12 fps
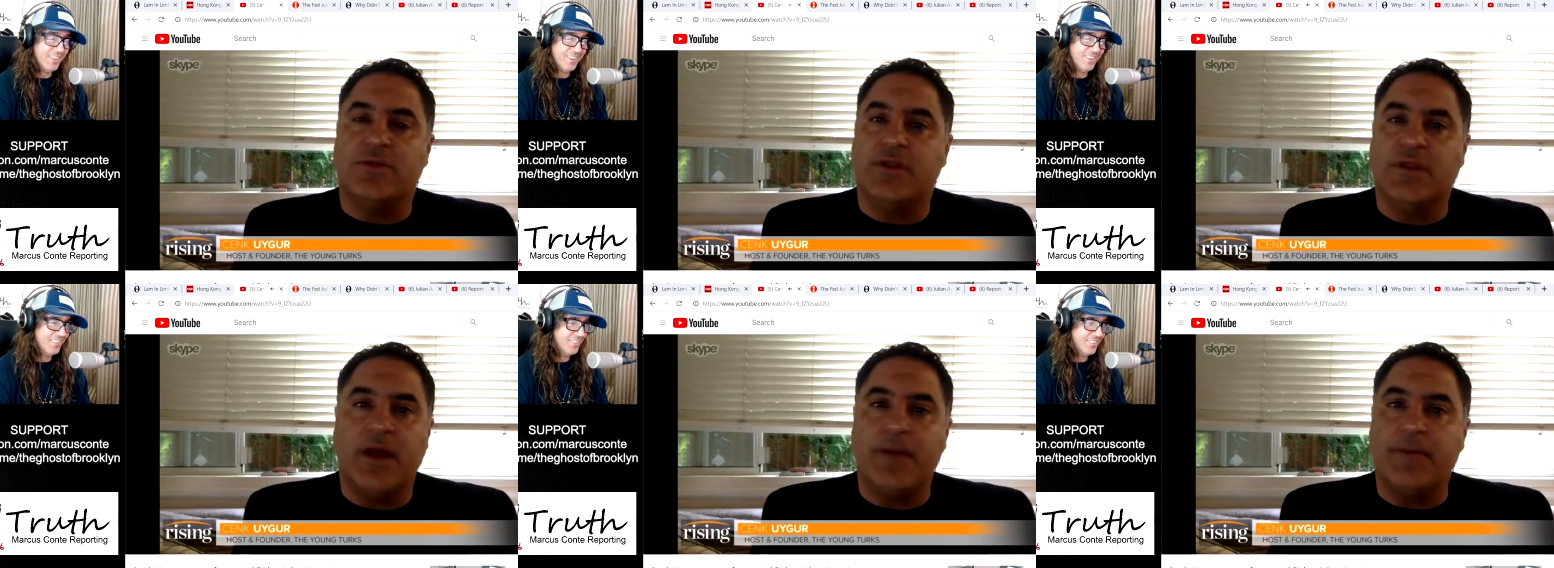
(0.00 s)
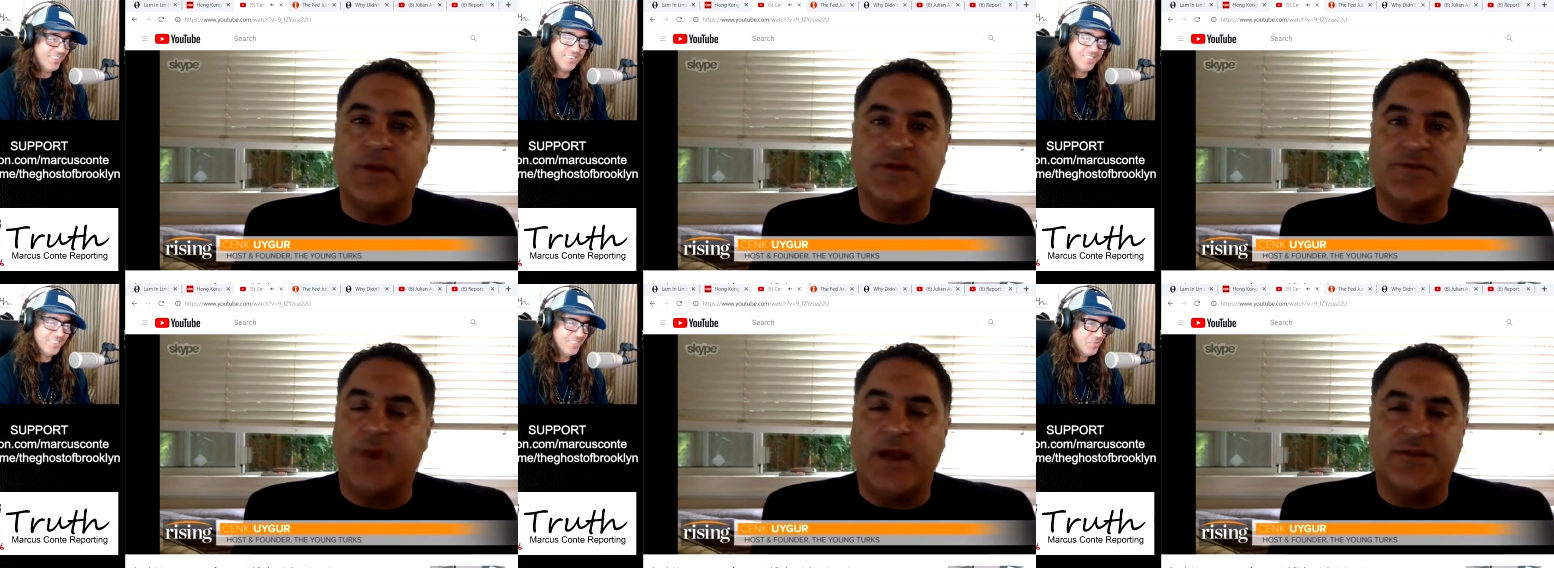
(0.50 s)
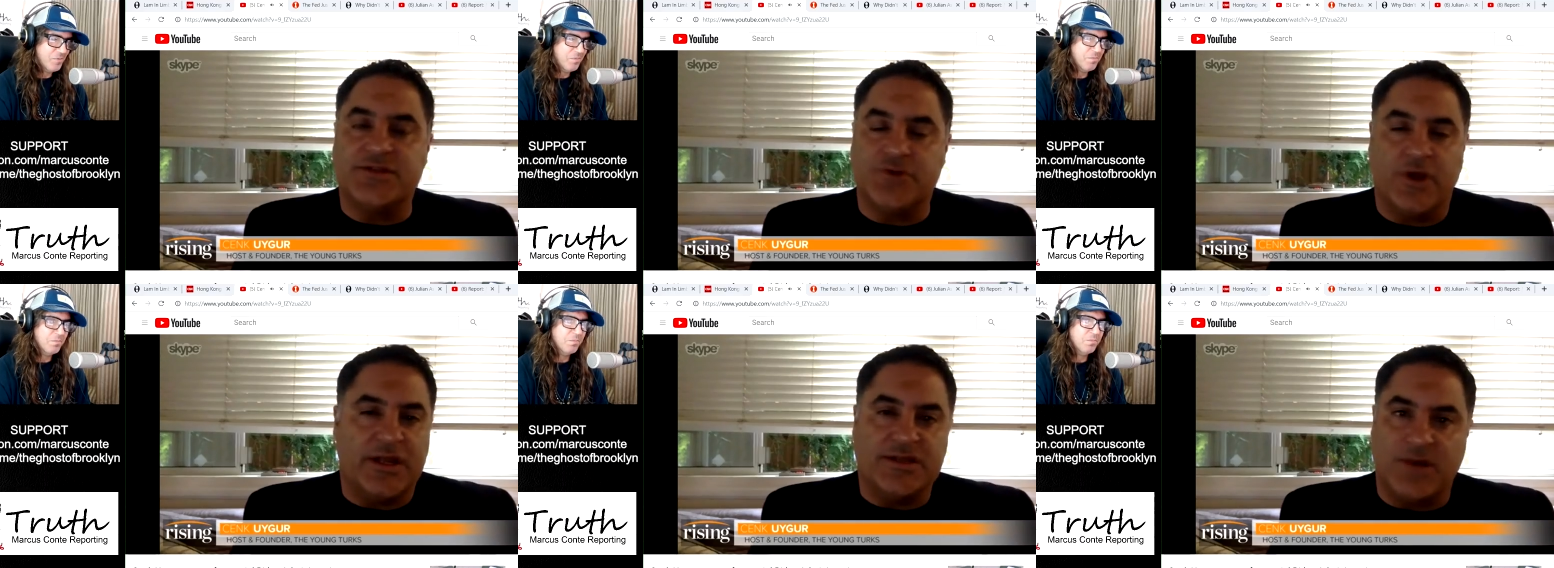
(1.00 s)
Speaker 1: Not because Biden's
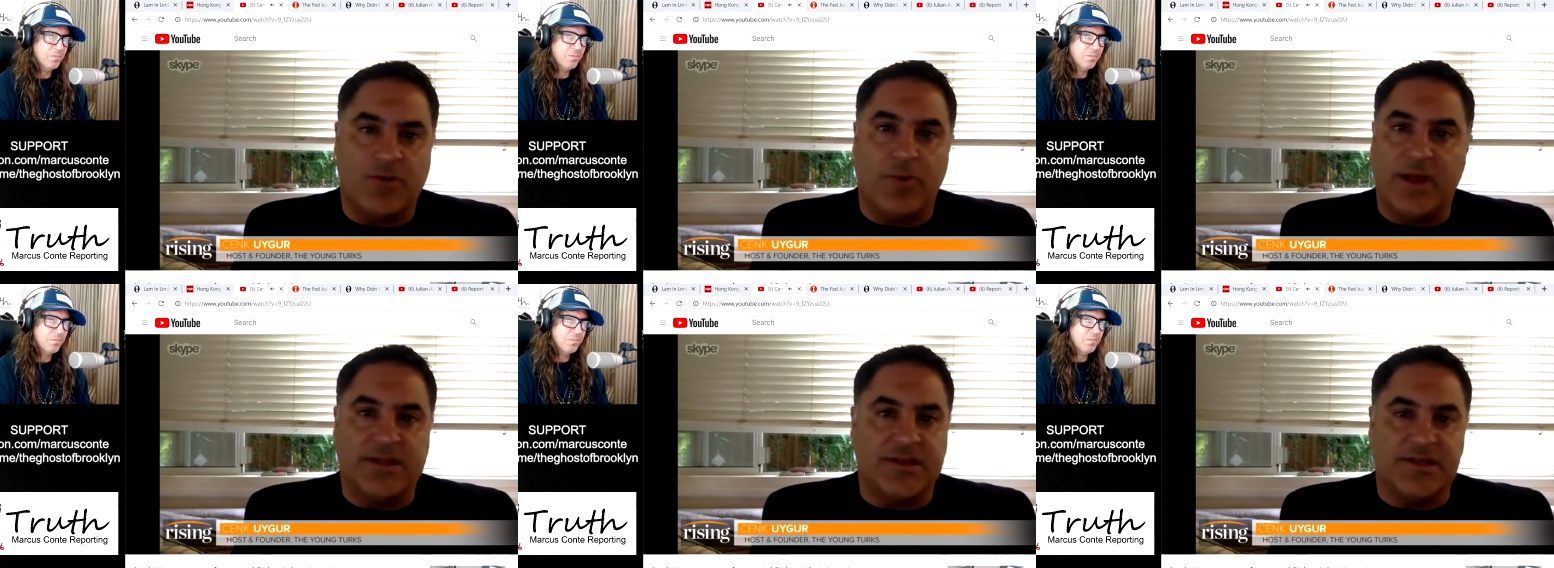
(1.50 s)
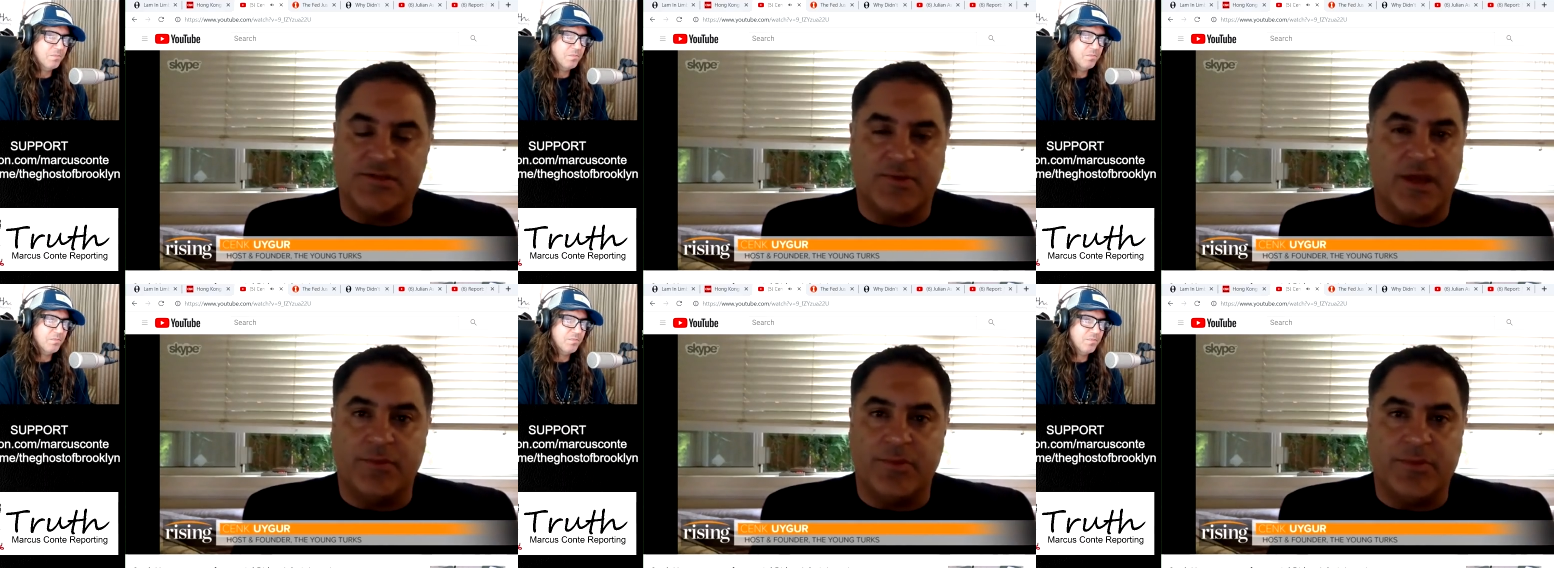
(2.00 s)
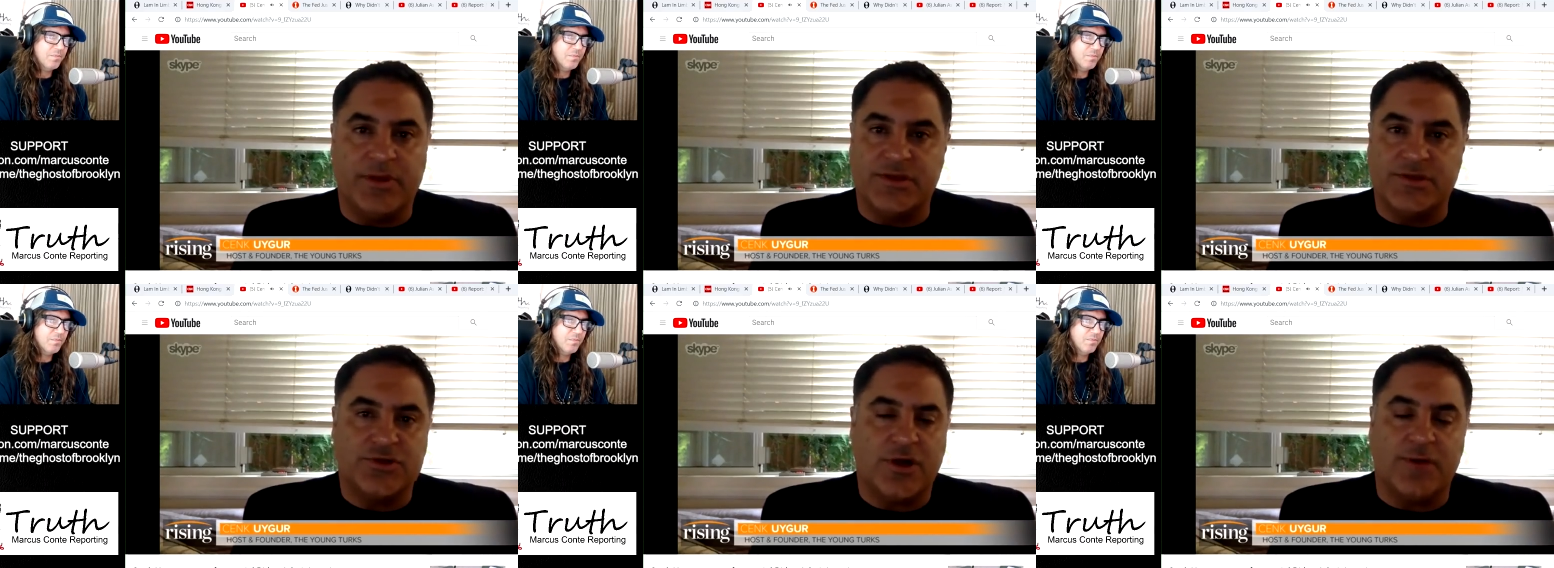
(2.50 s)
great, as I'm about to explain, but
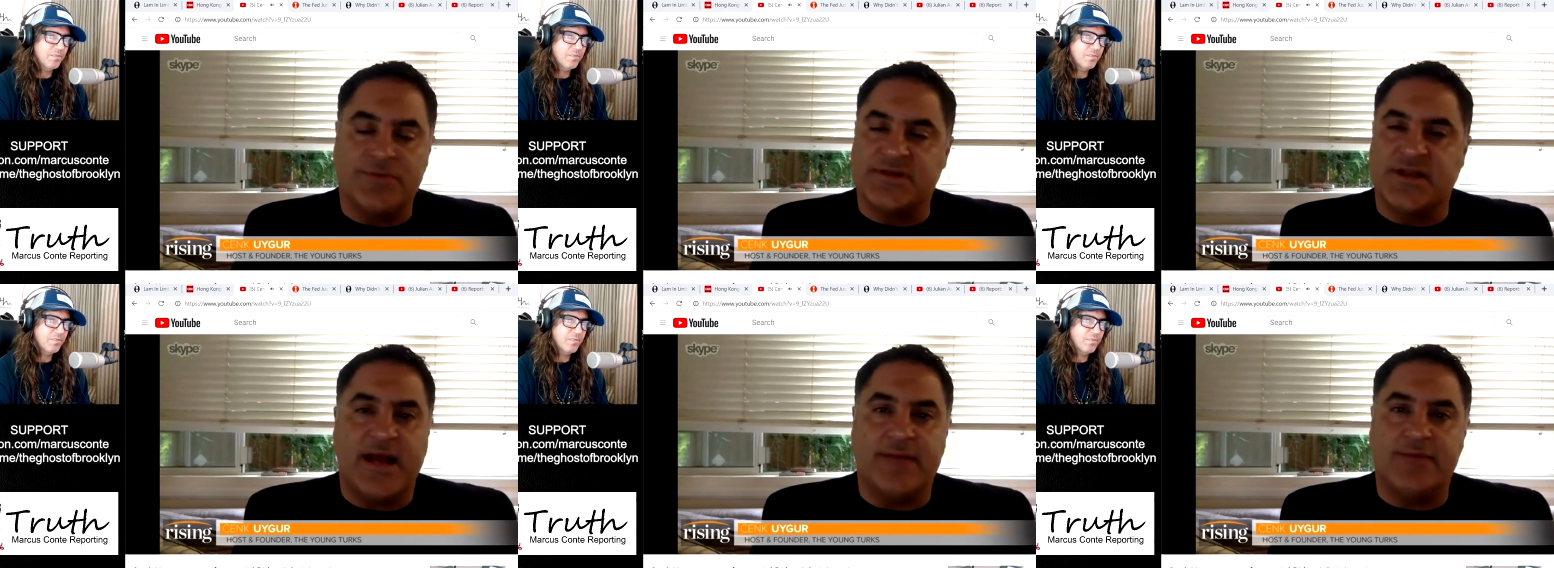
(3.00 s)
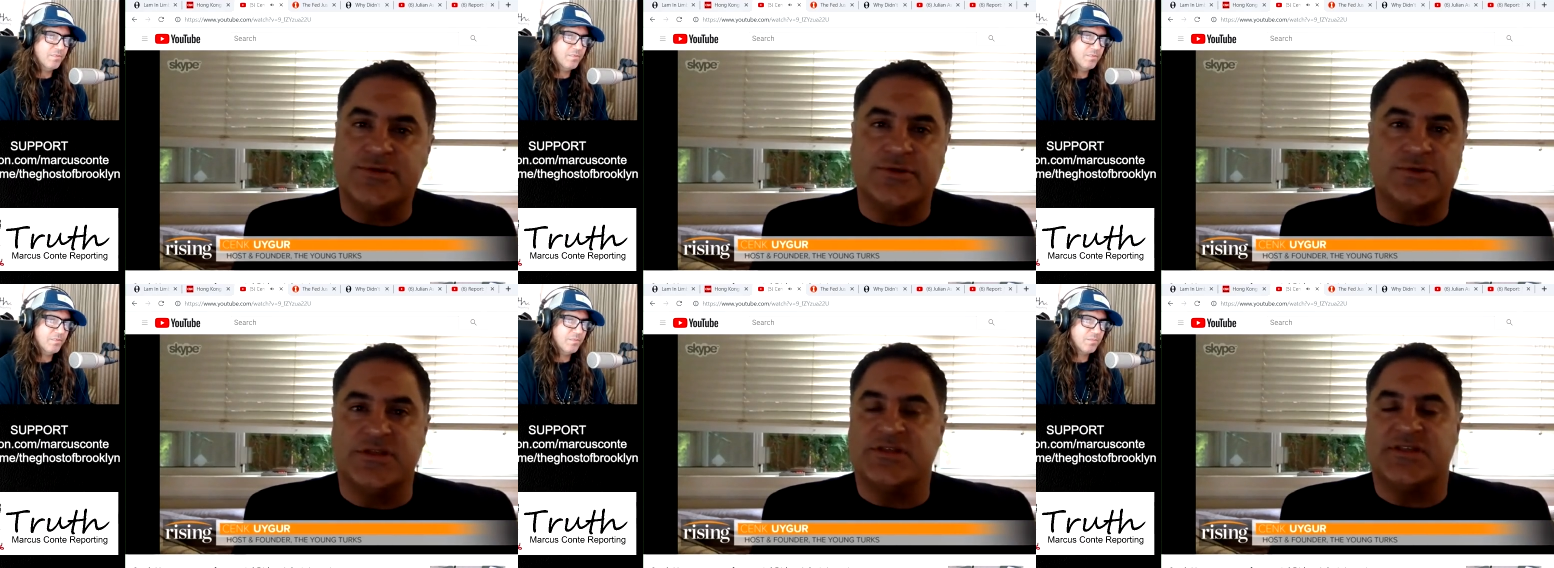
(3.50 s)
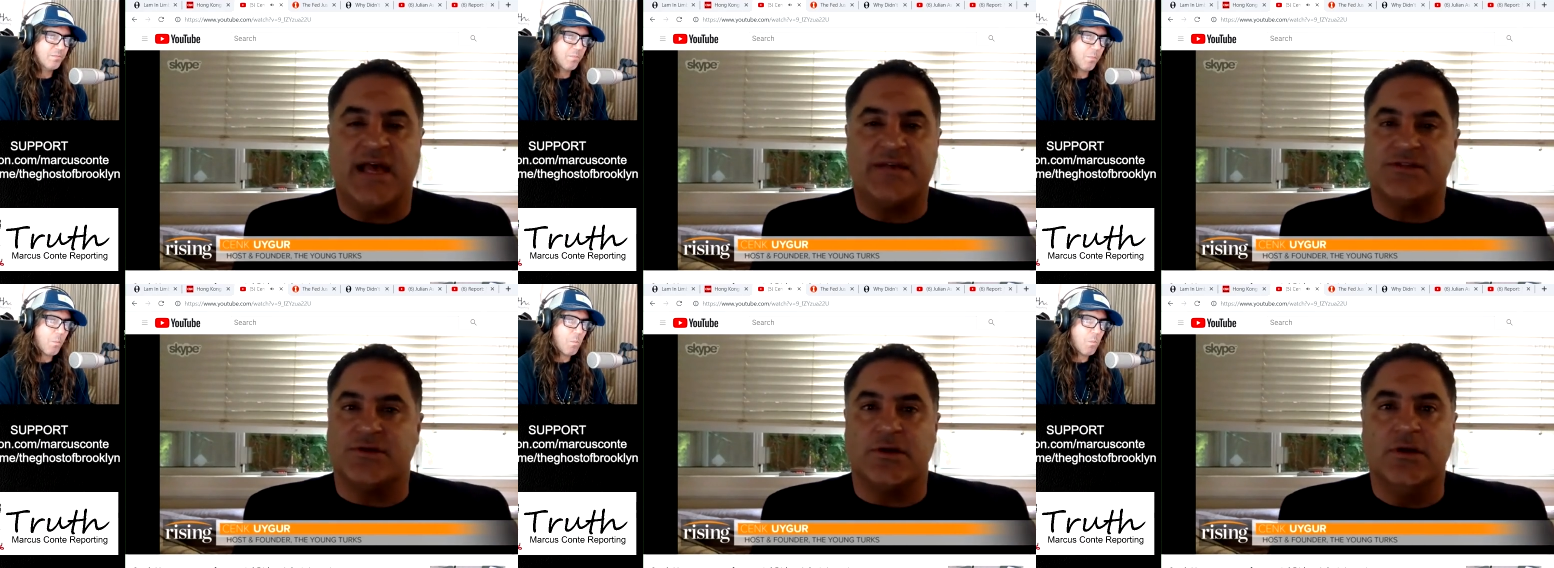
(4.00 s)
because Trump is an absolute
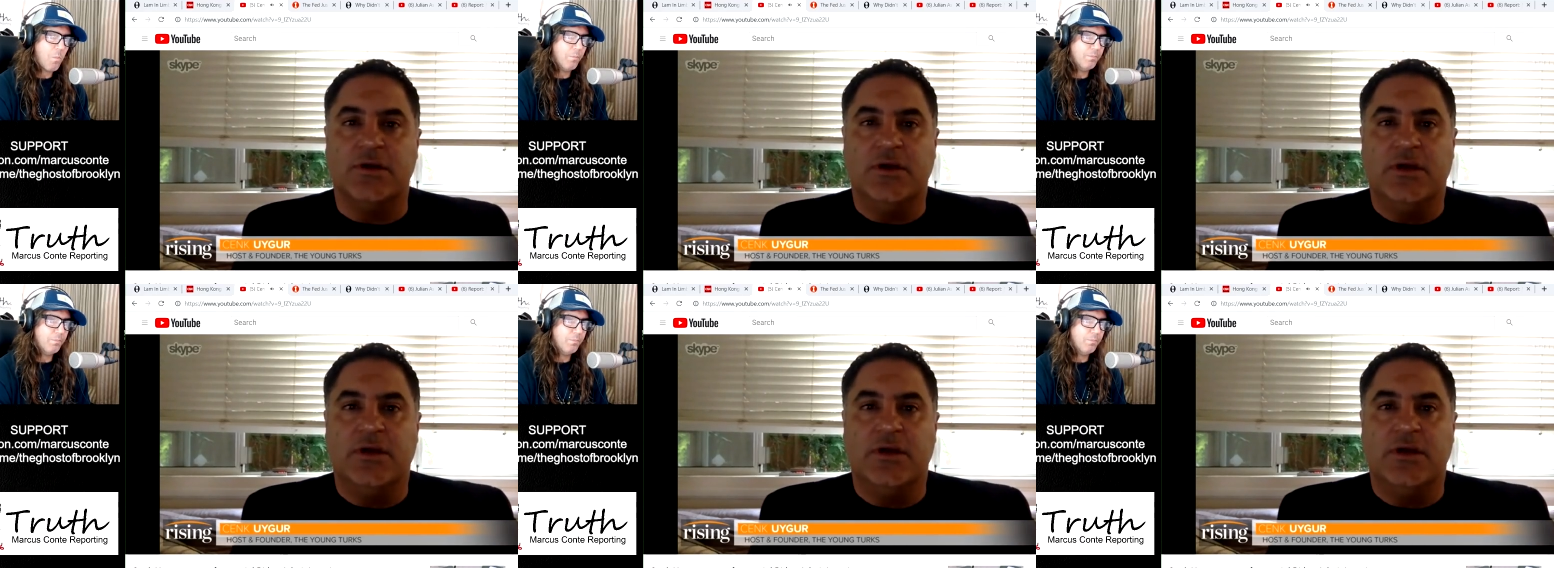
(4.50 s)
disaster.